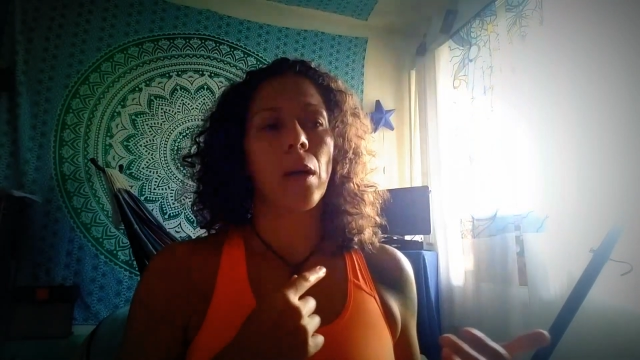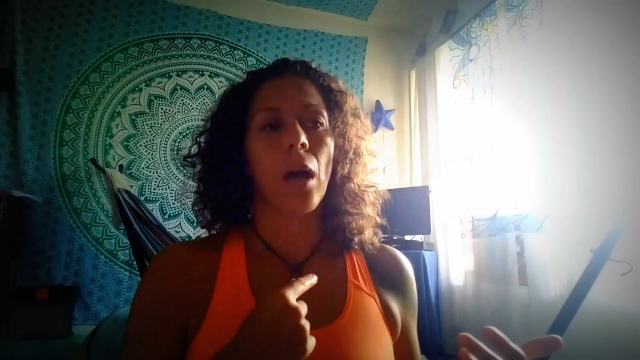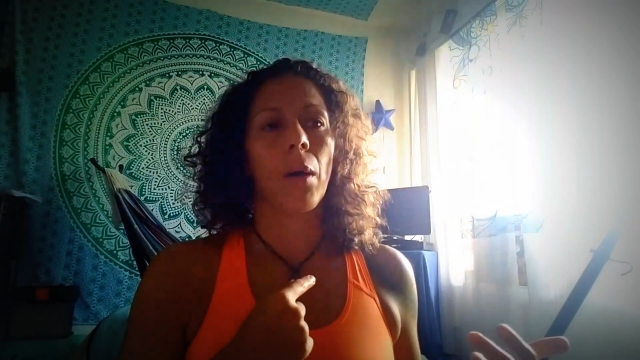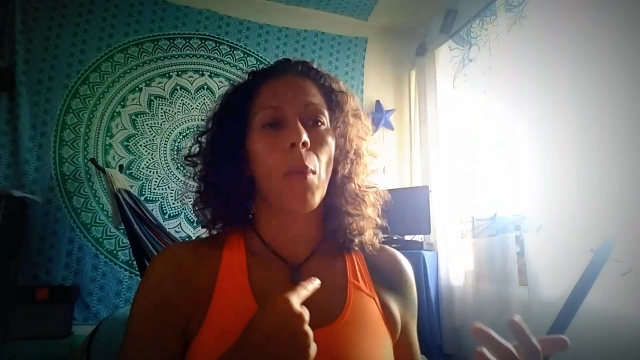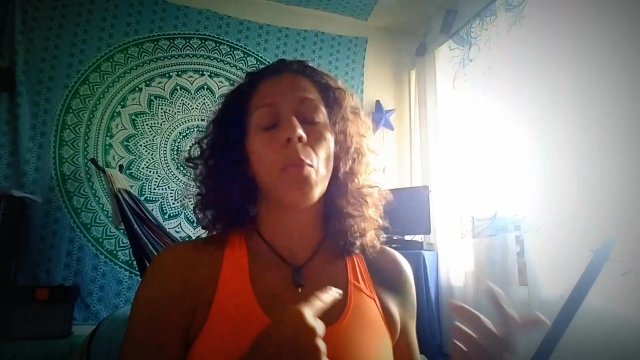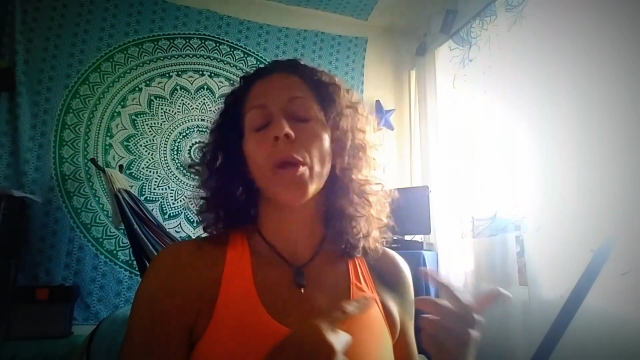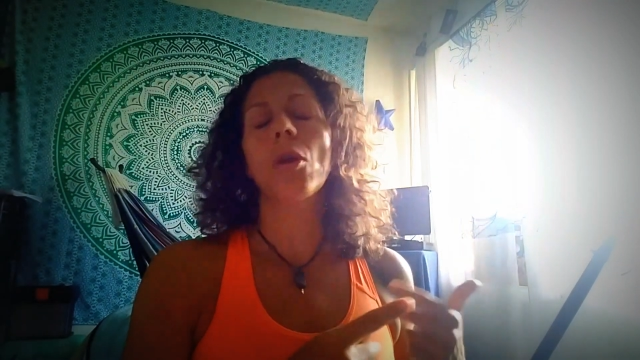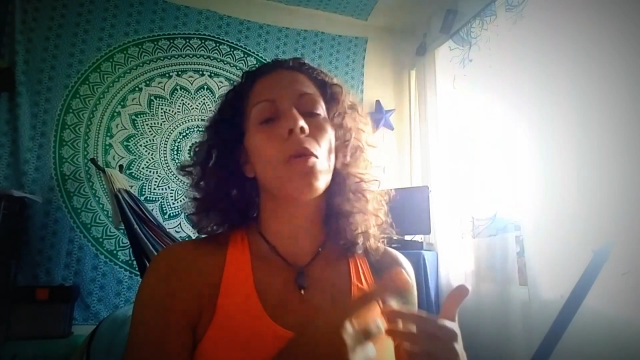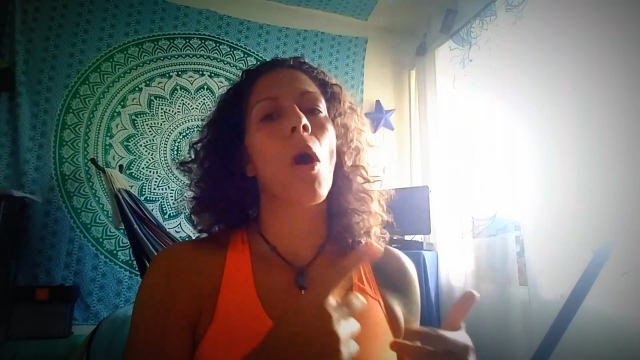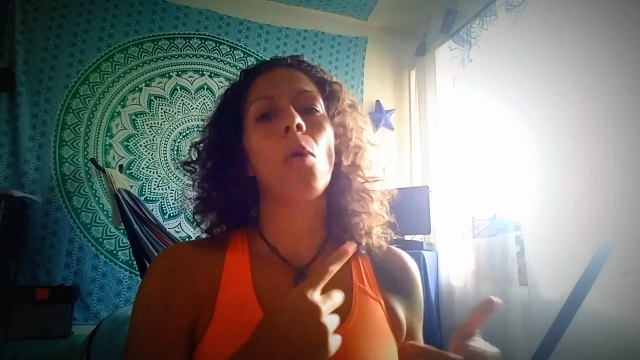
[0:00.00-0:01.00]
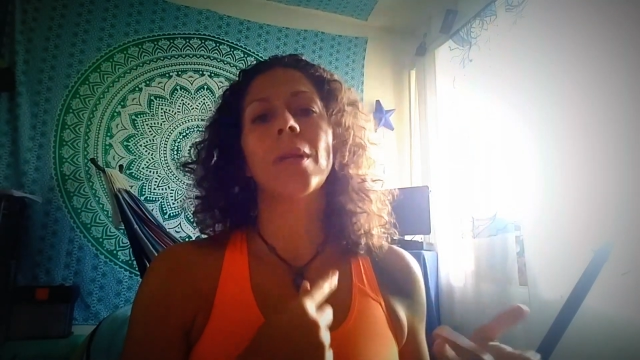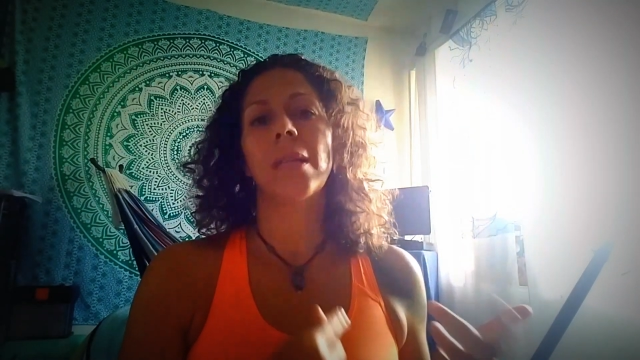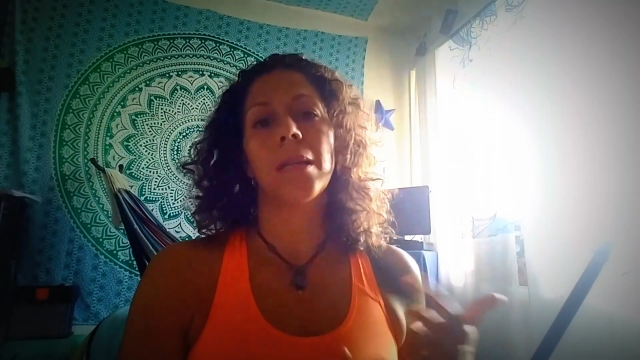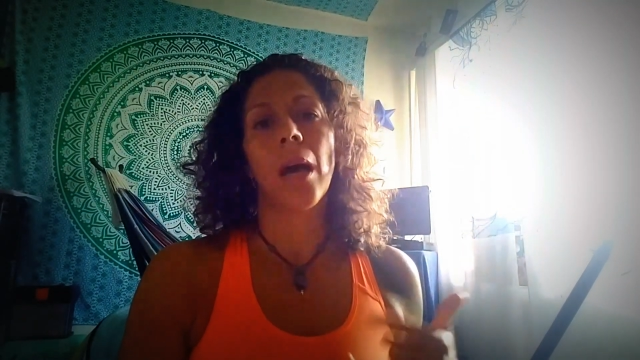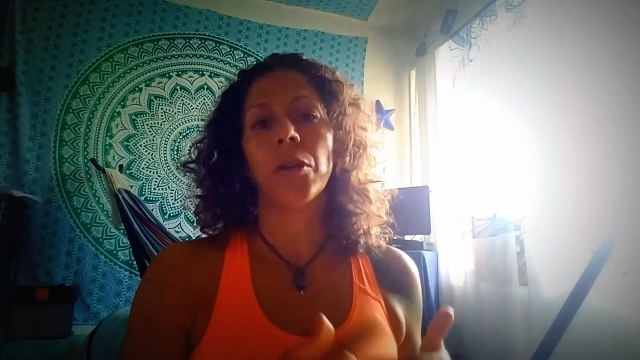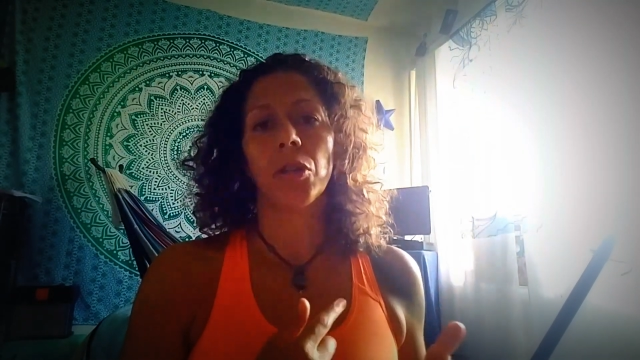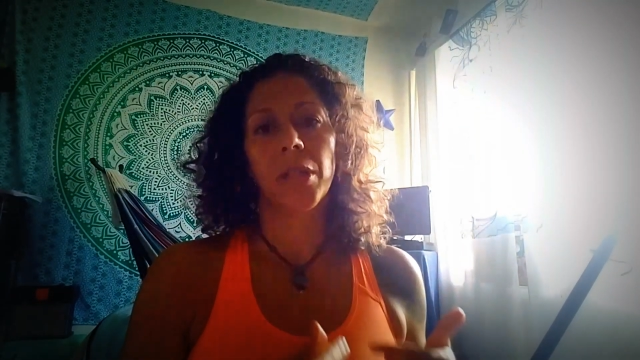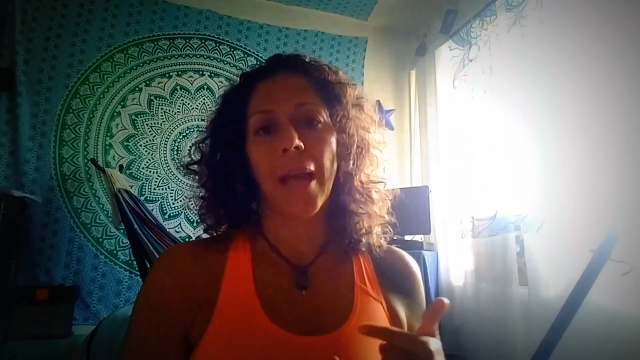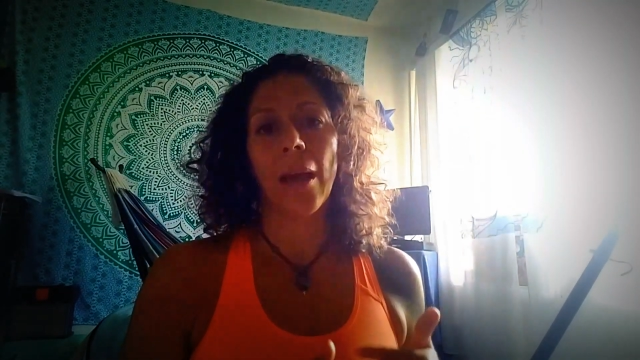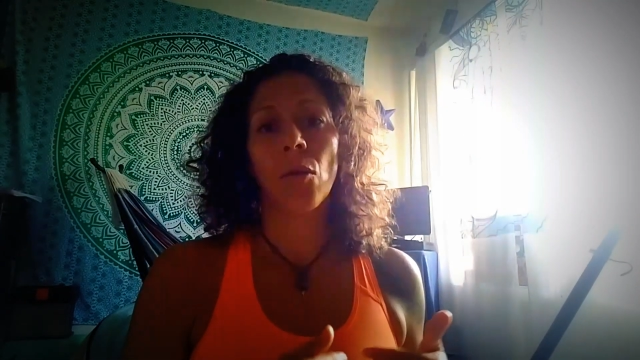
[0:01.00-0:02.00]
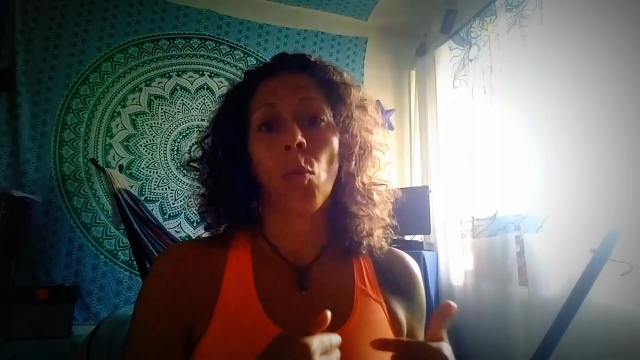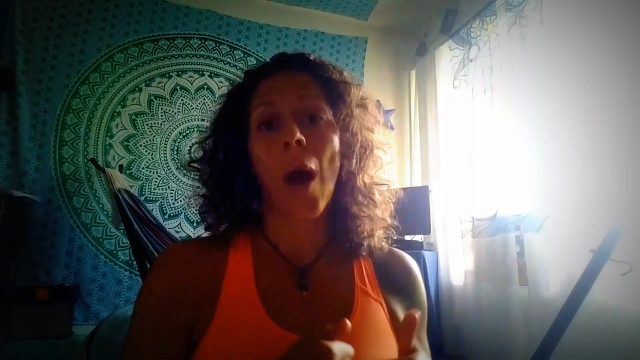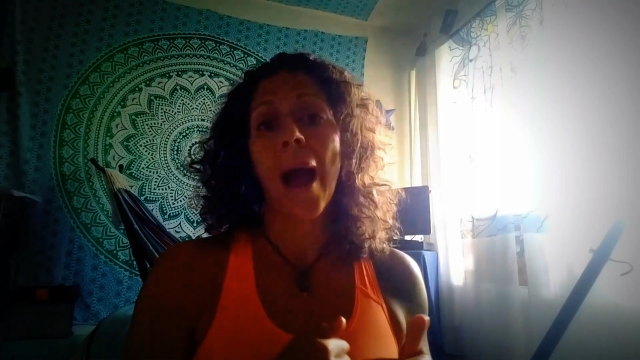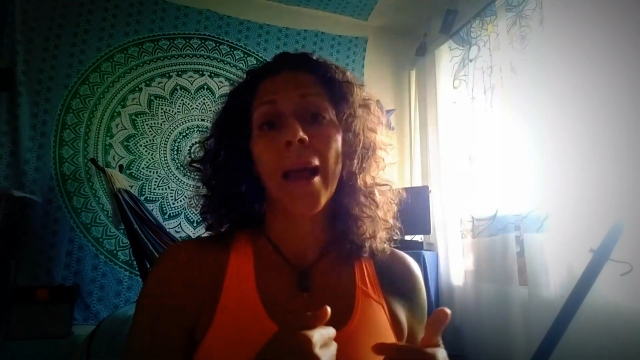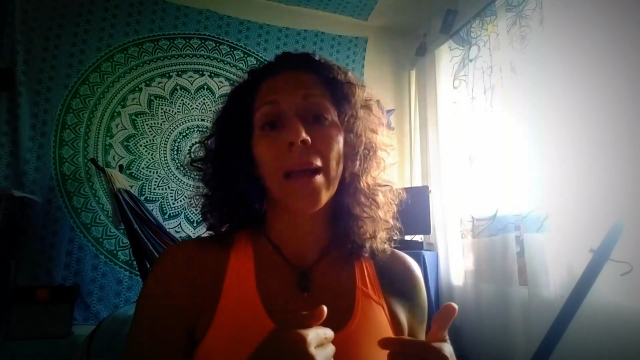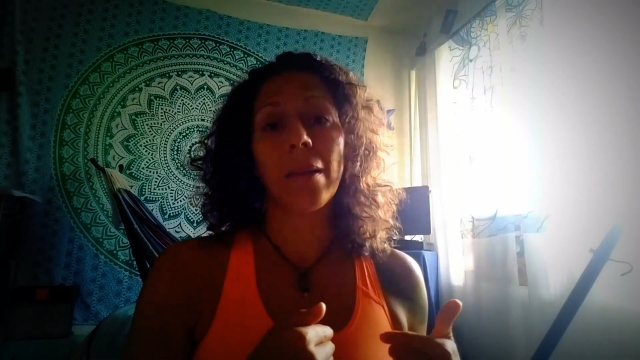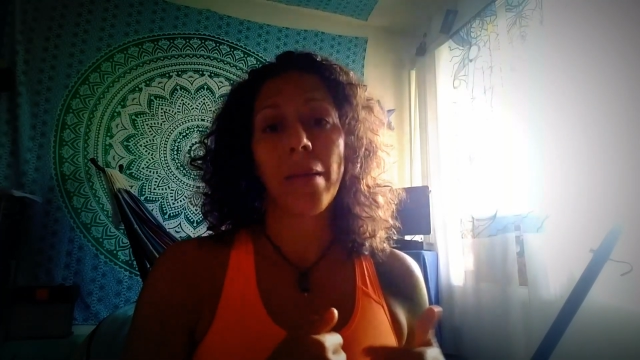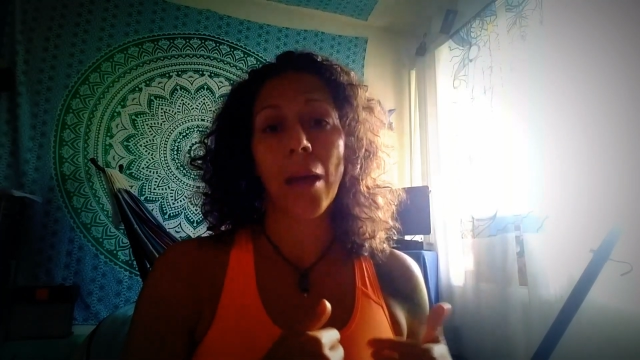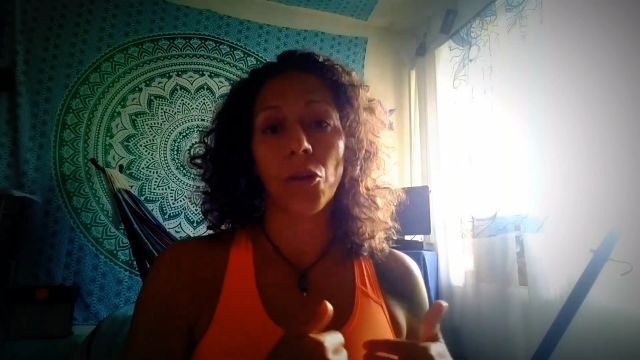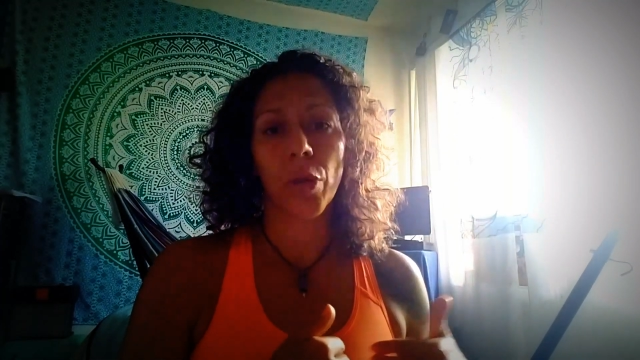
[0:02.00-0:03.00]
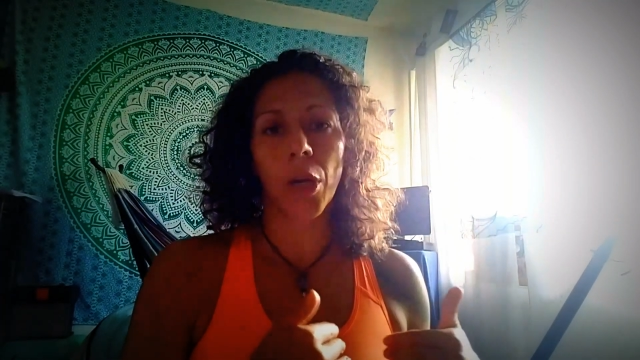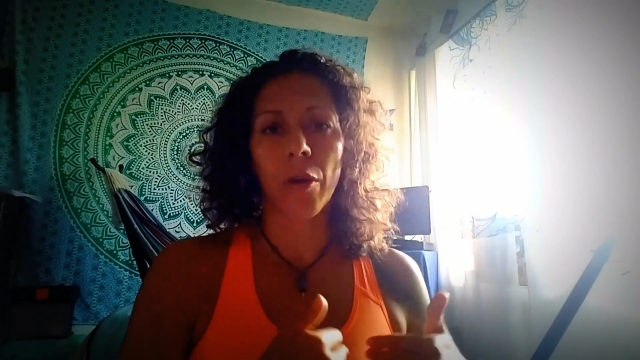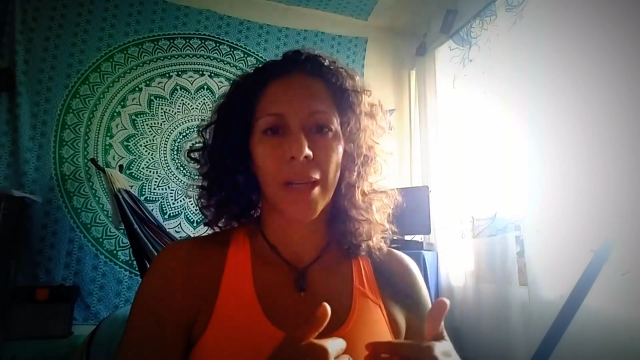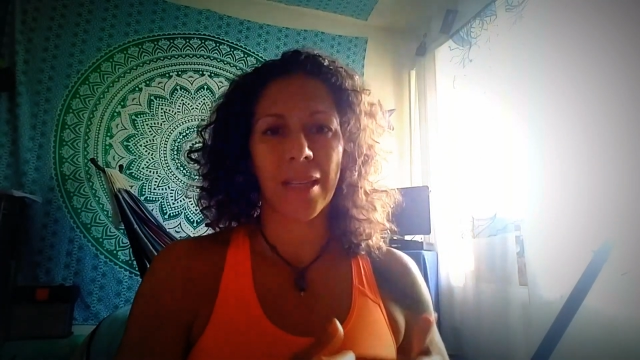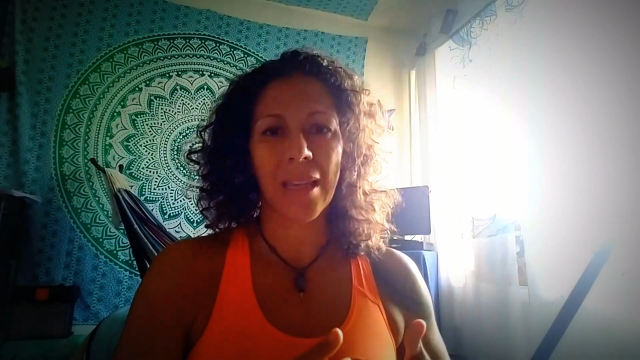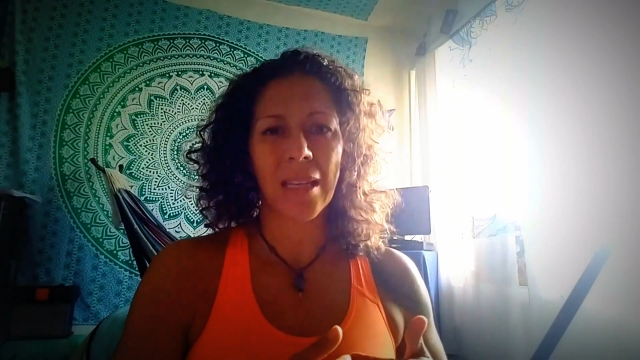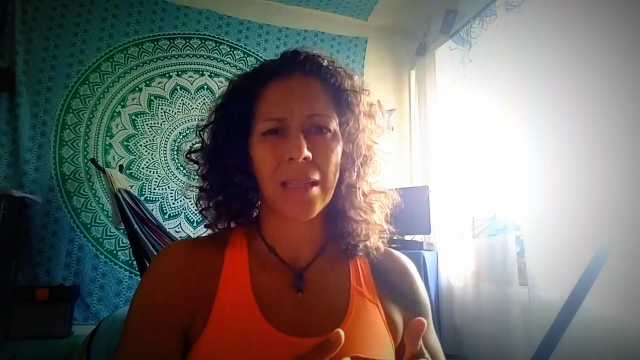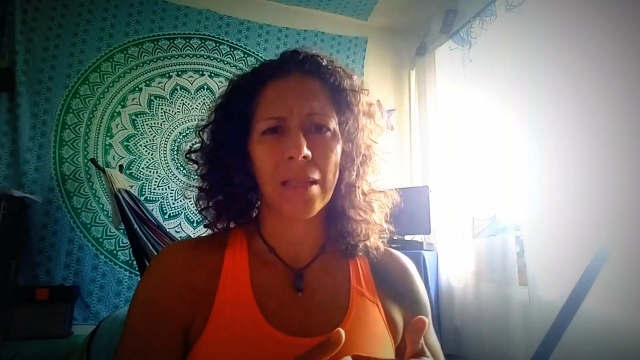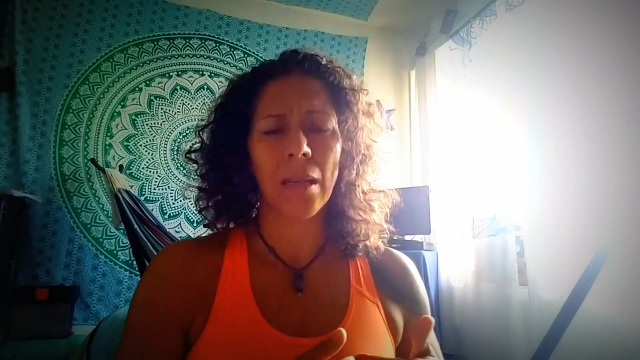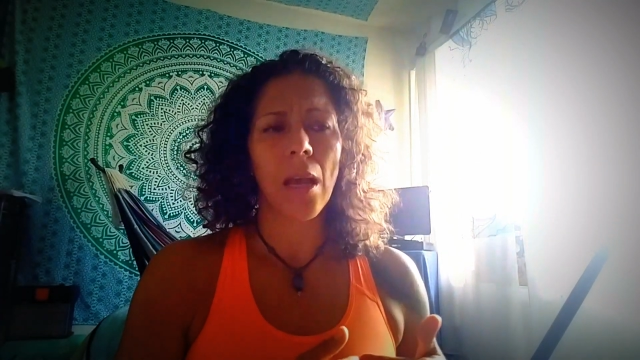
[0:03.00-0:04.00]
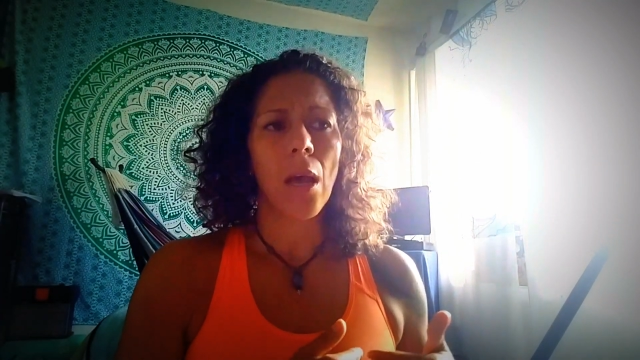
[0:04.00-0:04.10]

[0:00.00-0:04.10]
And we don't always need to understand why that trigger exists.